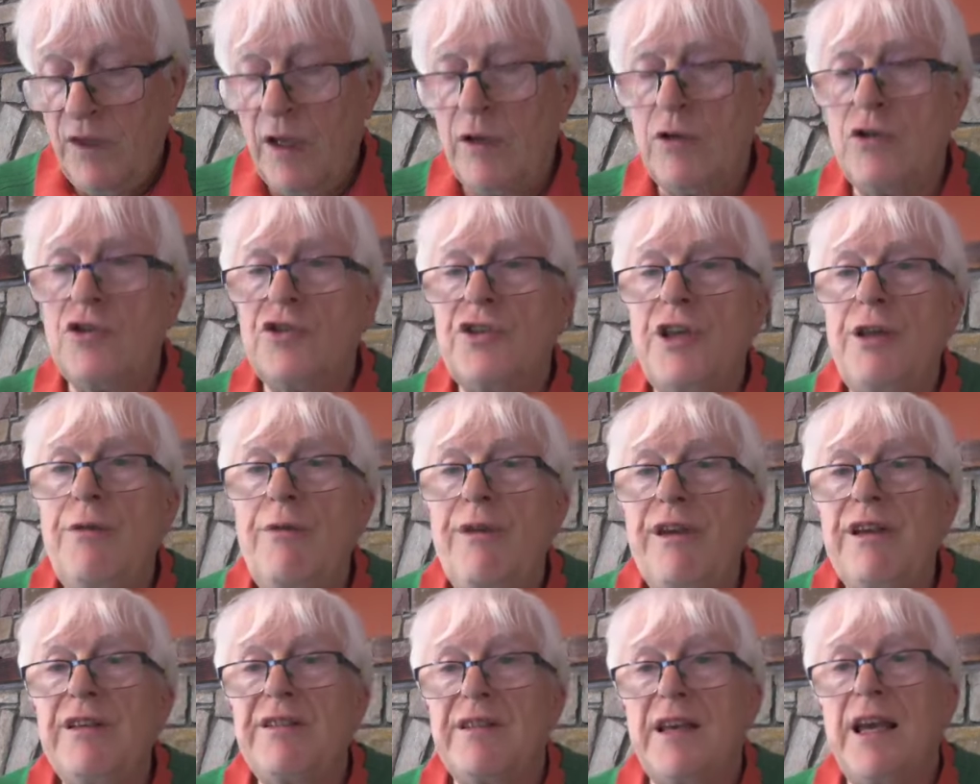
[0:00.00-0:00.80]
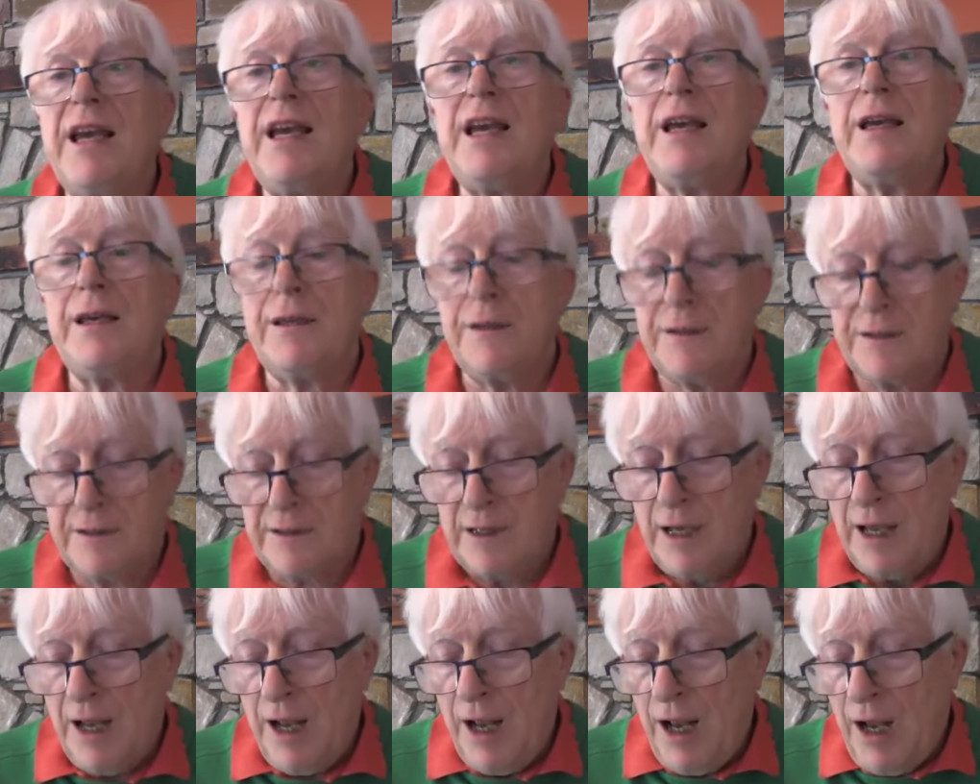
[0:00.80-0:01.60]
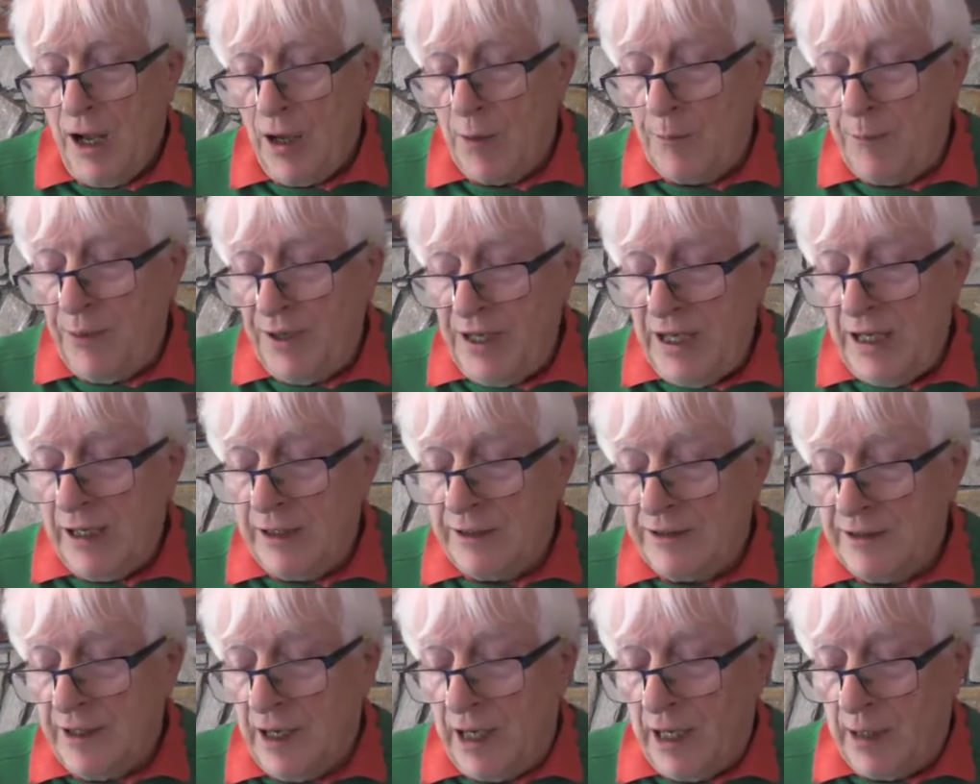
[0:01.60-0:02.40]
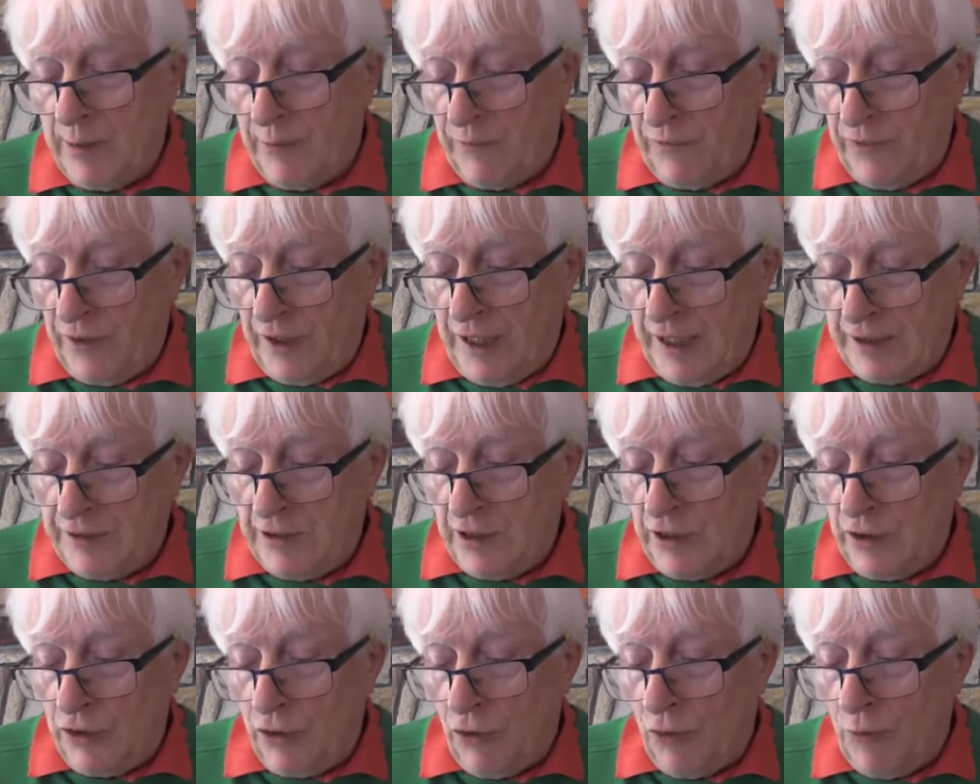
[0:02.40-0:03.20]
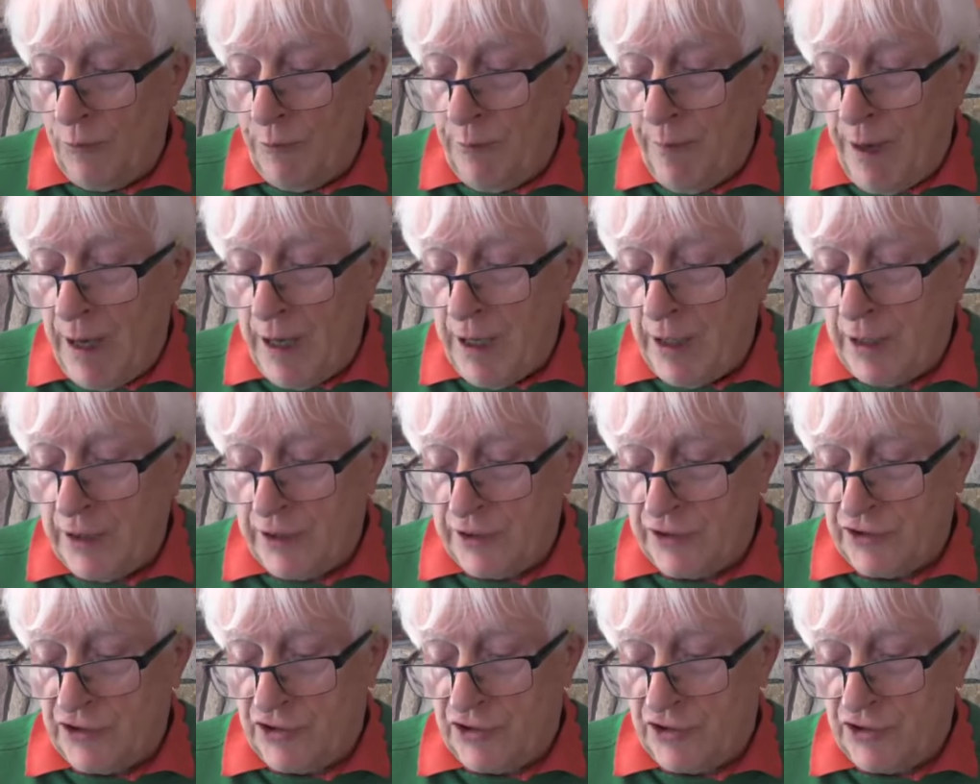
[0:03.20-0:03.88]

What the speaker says: You see, this is a peak time for getting your Mars